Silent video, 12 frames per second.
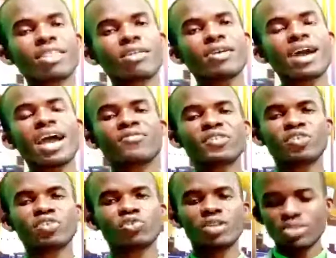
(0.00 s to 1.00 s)
3, ayah
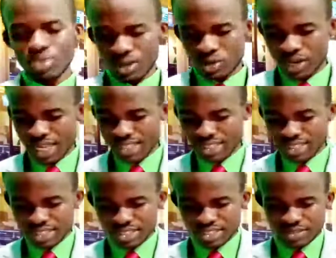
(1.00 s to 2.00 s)
42. This is what the Quran
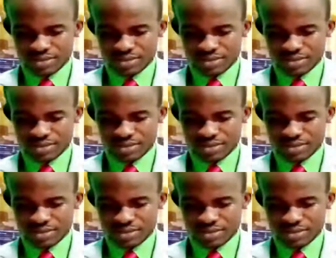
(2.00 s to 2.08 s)
says.